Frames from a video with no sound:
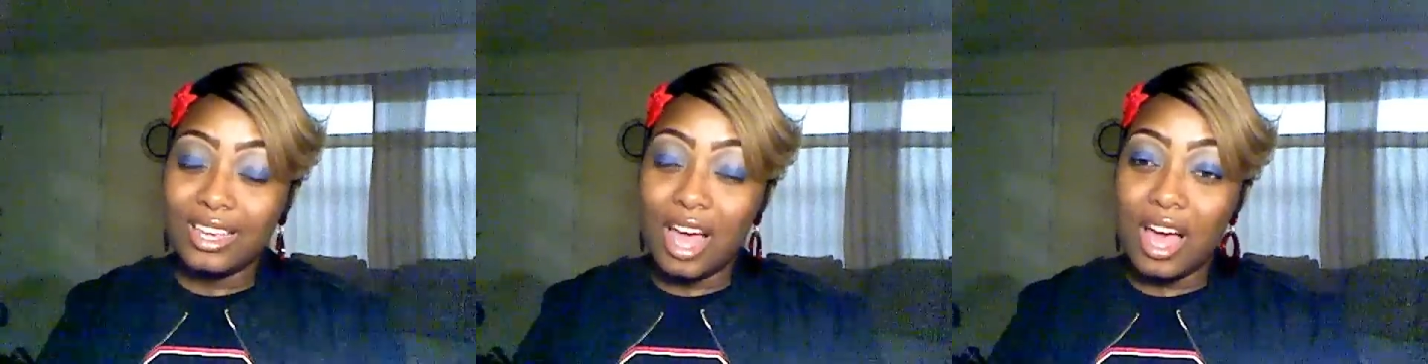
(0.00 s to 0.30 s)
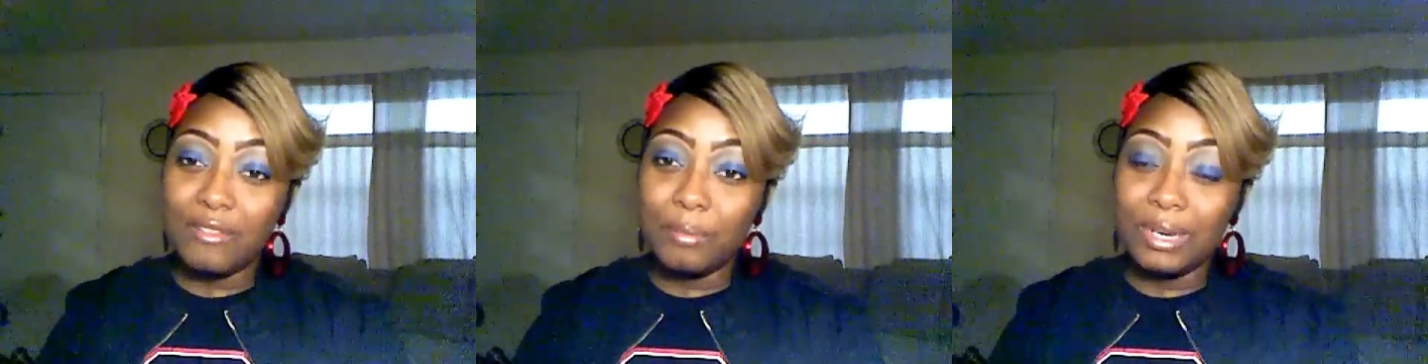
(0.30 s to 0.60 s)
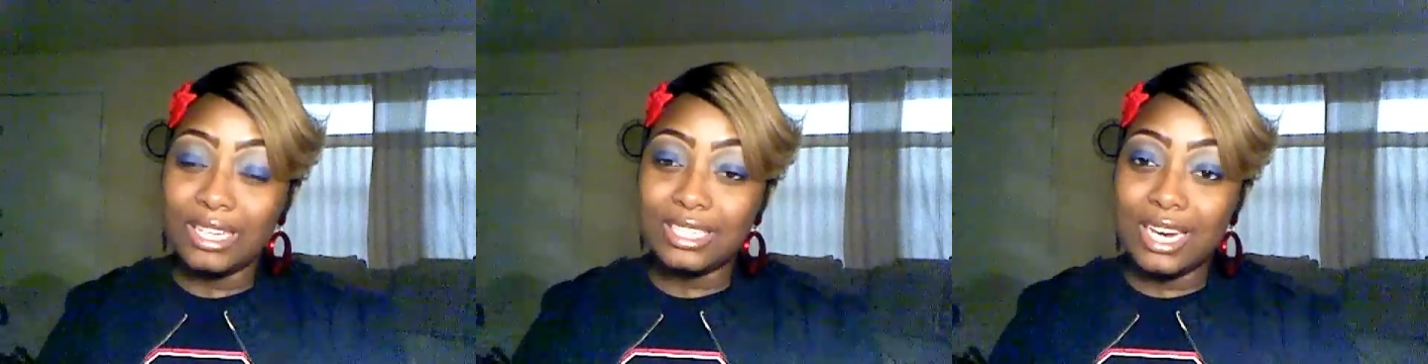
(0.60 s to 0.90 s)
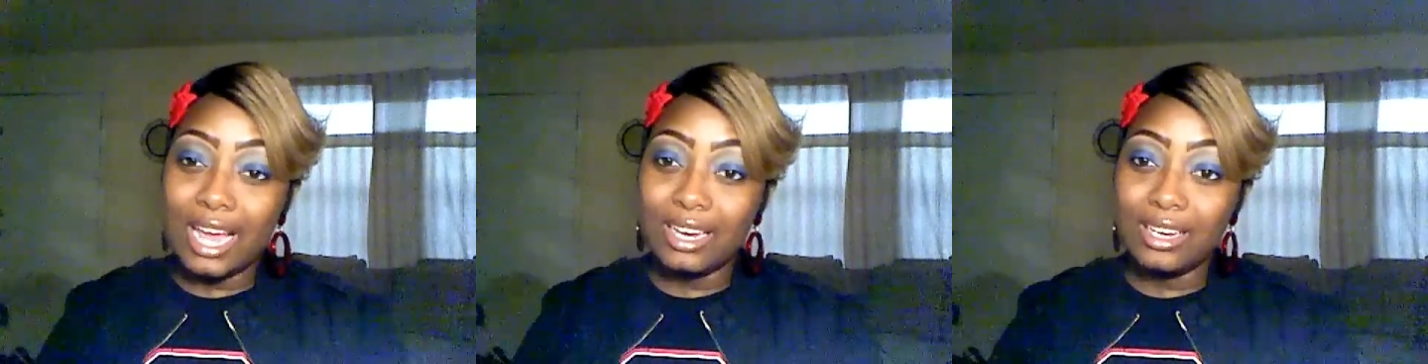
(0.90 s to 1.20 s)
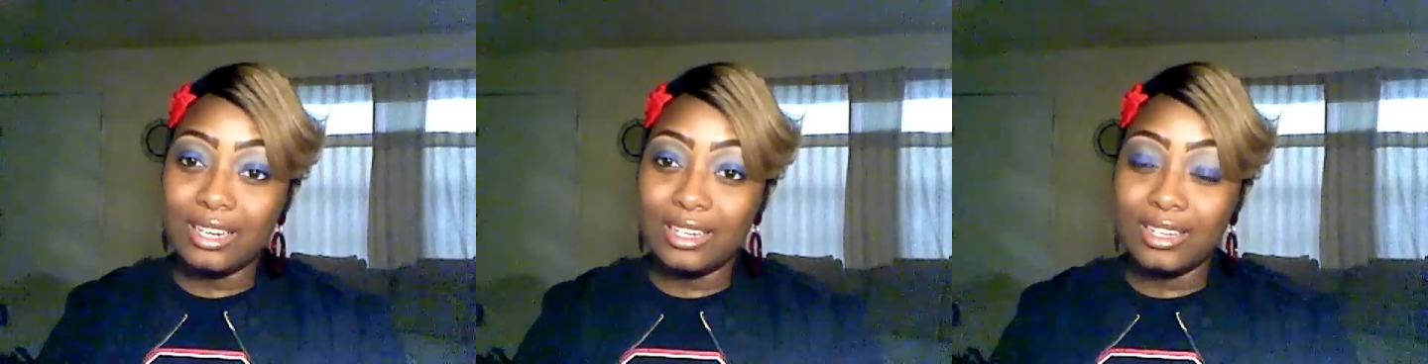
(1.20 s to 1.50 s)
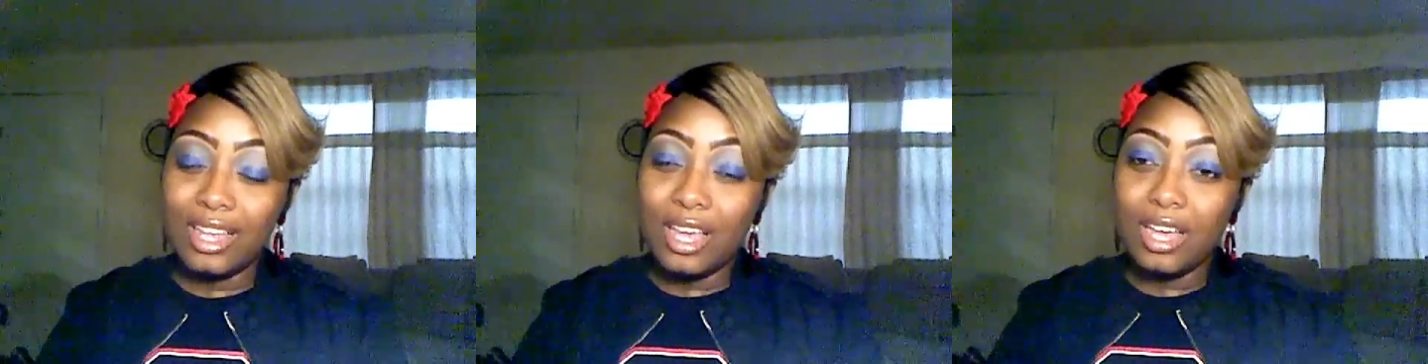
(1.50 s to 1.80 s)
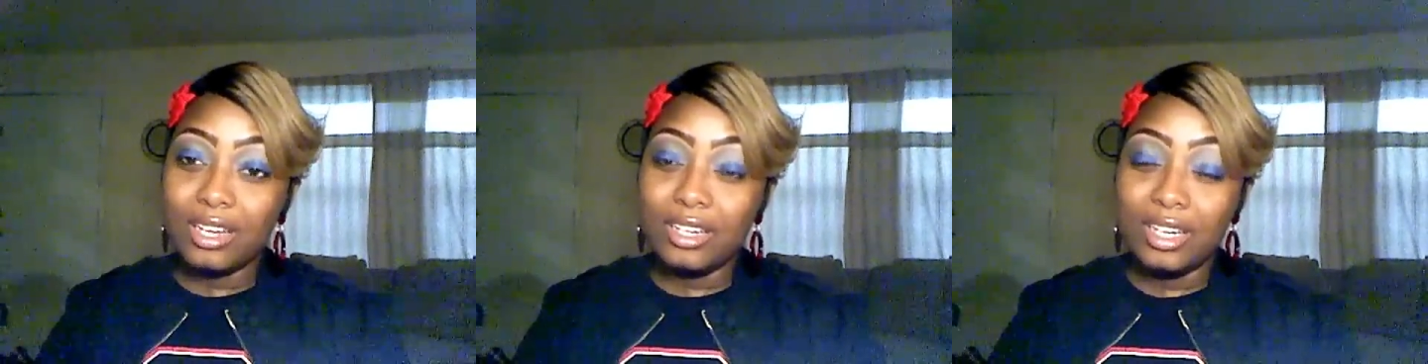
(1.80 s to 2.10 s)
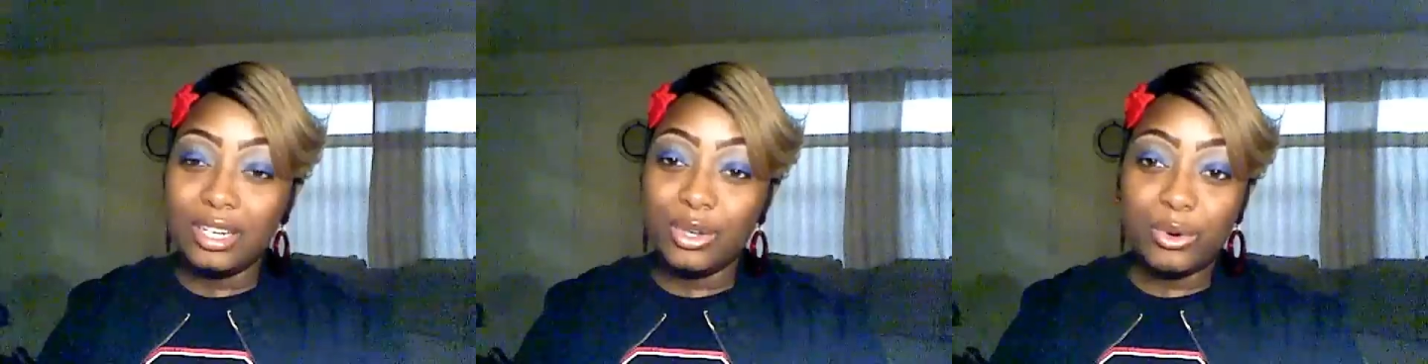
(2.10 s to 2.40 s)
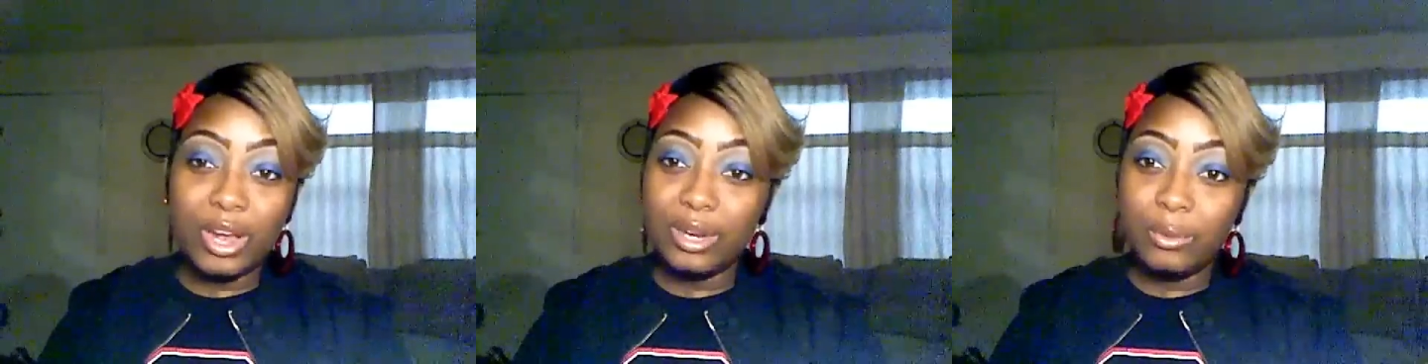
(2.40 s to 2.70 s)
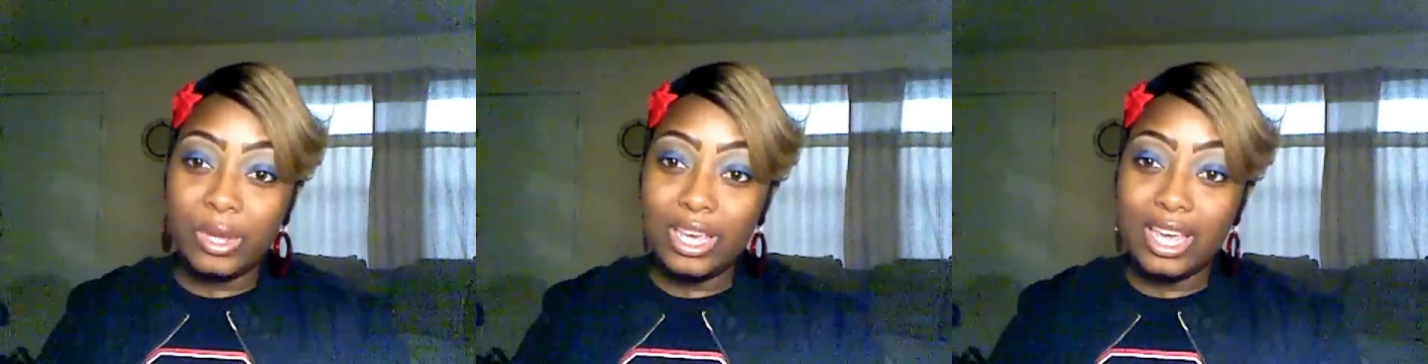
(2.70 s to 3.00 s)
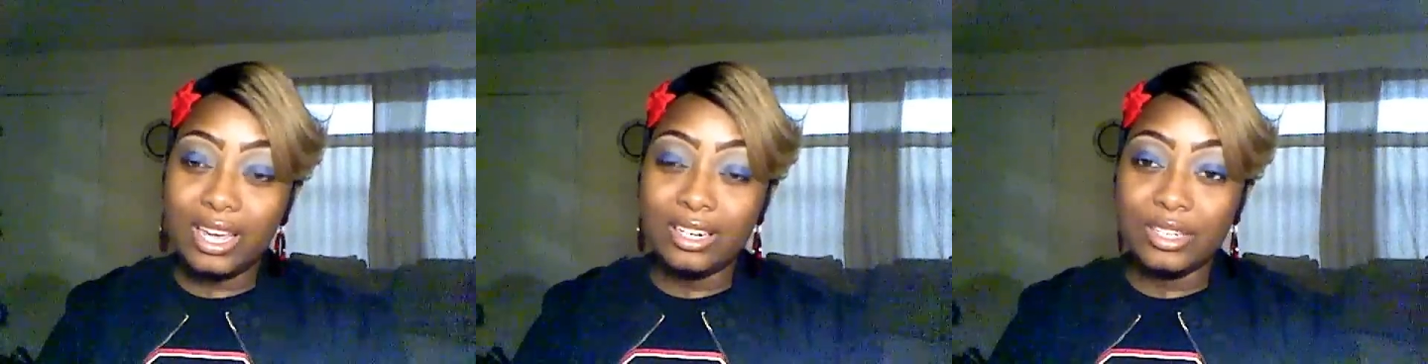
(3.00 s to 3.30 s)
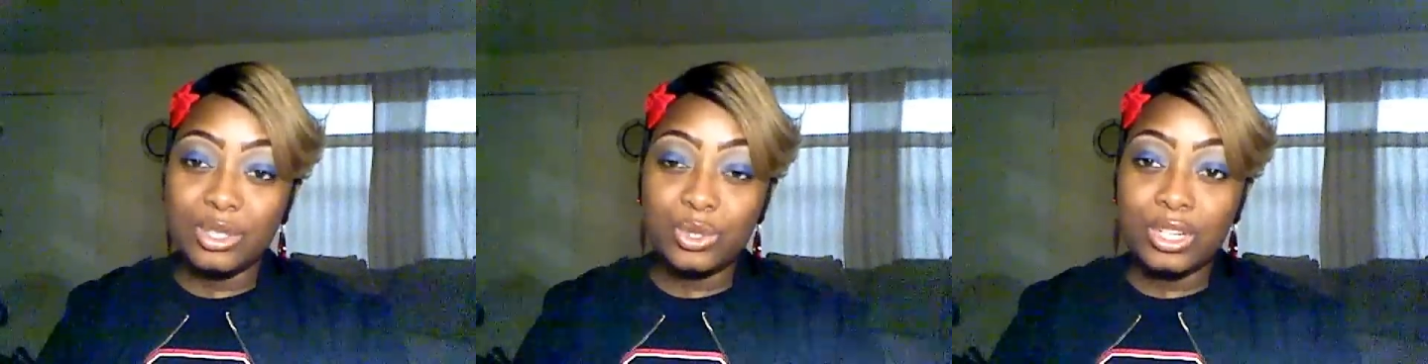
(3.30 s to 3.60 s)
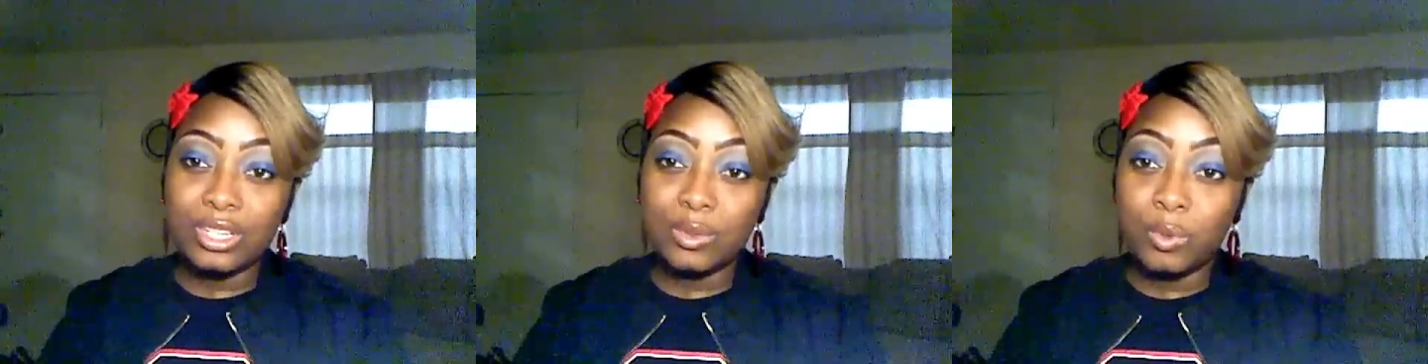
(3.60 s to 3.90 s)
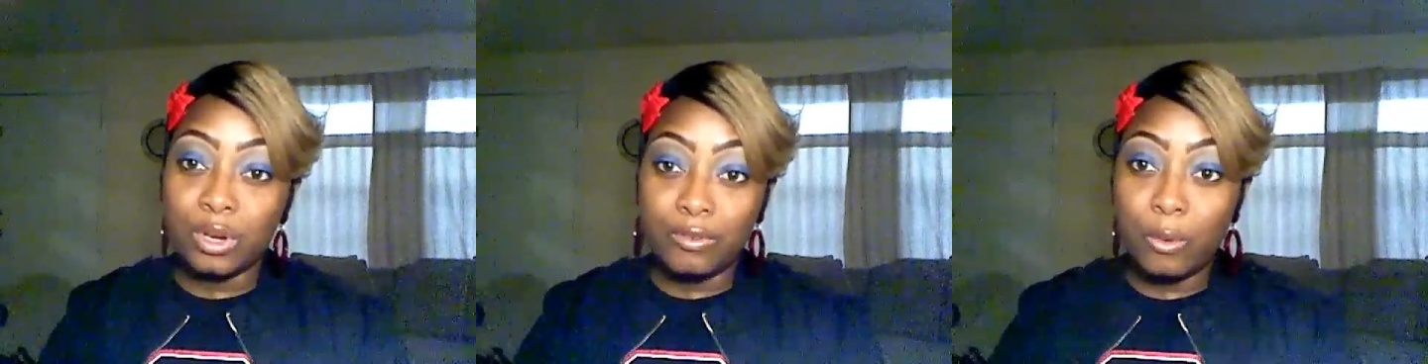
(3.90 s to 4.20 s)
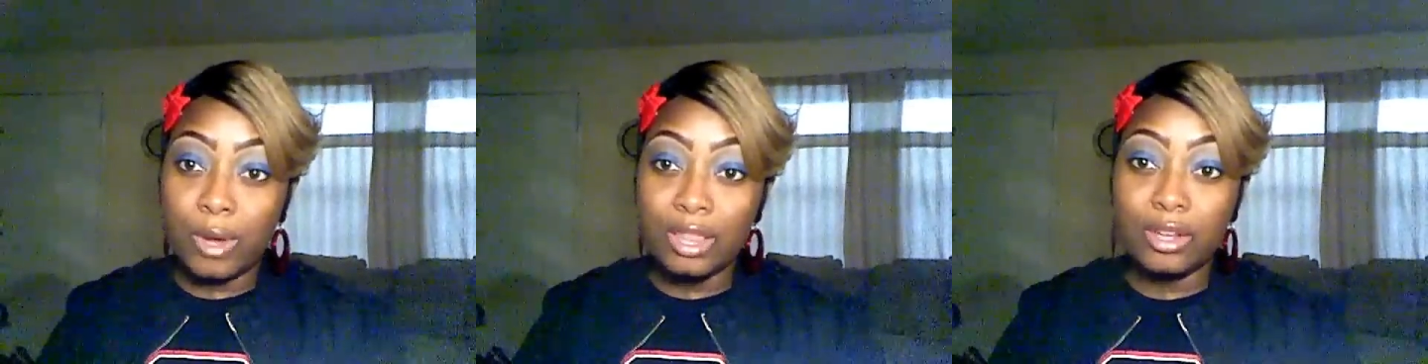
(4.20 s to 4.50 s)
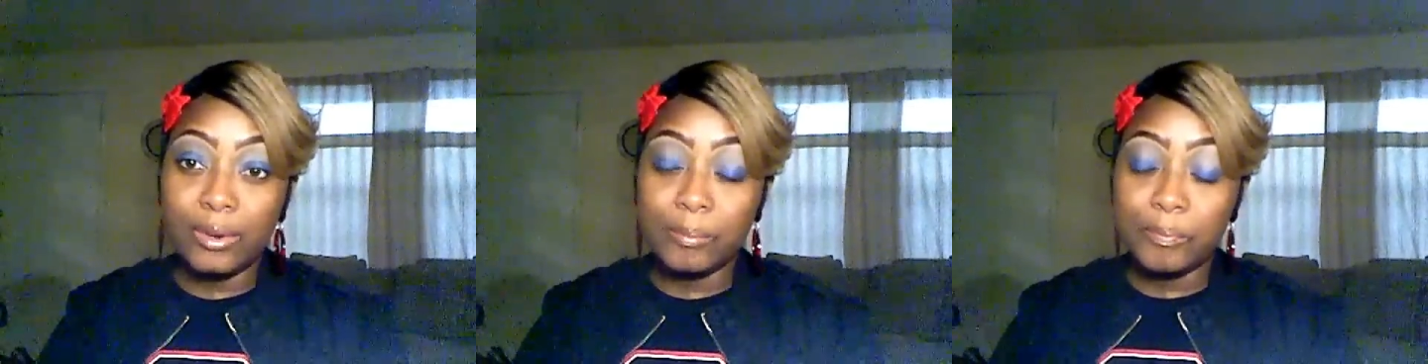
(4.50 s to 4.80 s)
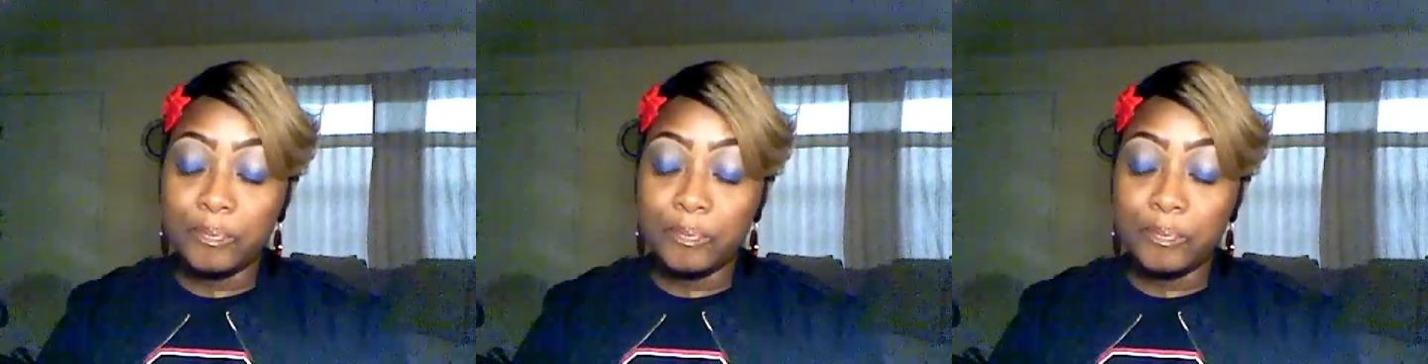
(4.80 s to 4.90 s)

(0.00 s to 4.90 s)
y'all have a blessed night and a, a good and great weekend. And enjoy this wonderful weather.